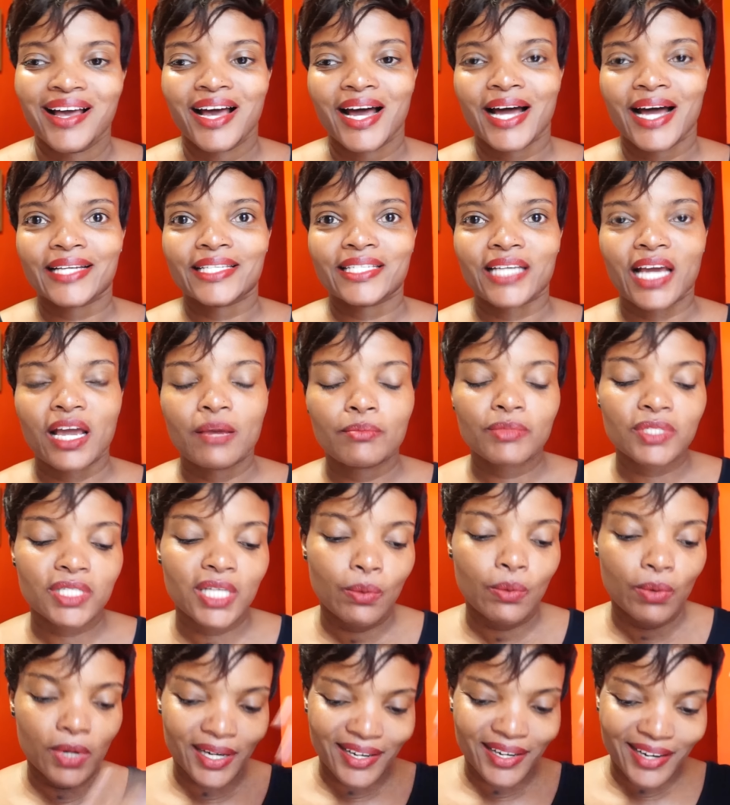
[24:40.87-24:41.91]
at times
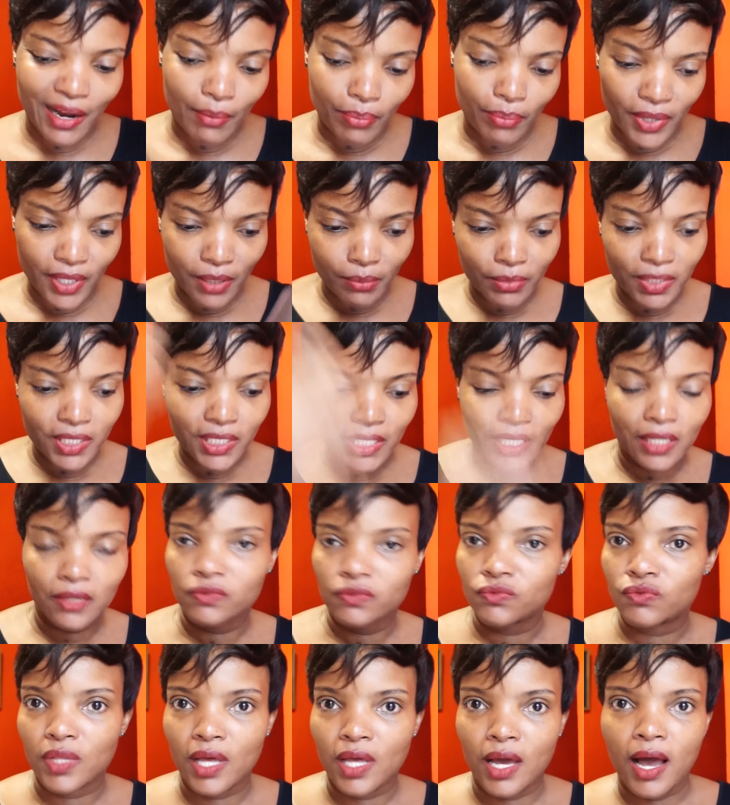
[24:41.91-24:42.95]
they will wrap
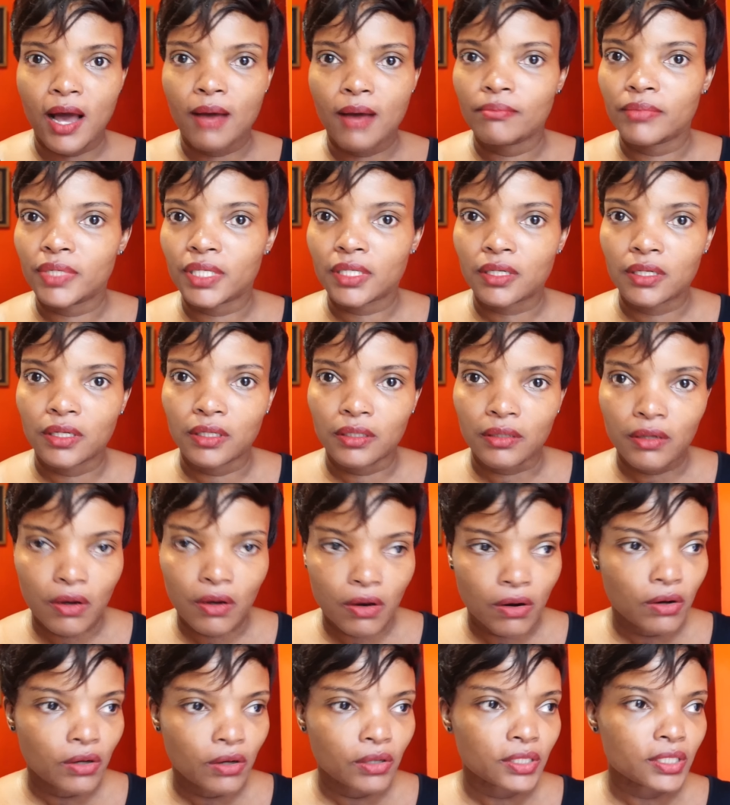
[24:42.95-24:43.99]
themselves with the umbilical
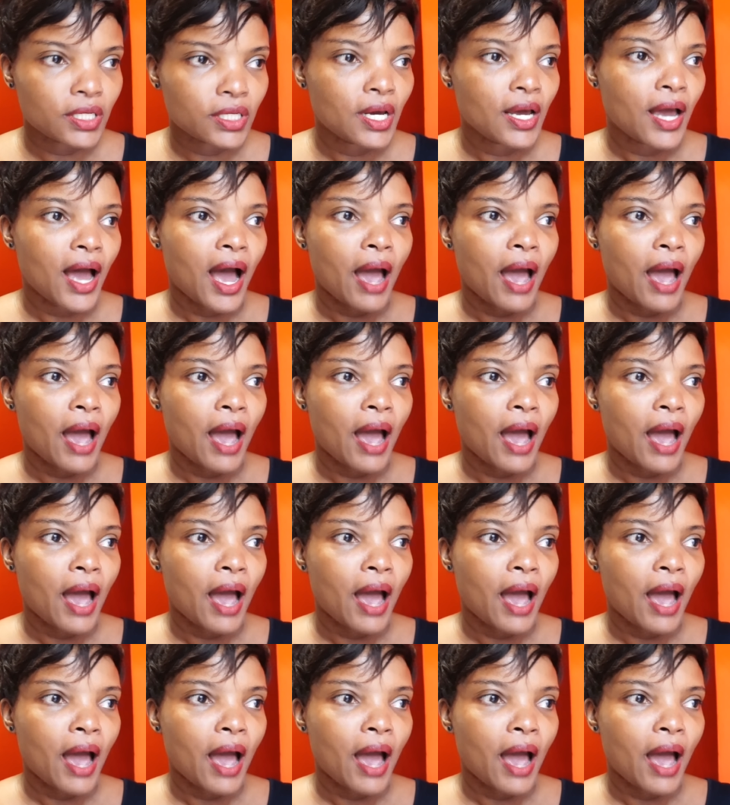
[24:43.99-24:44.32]
cord.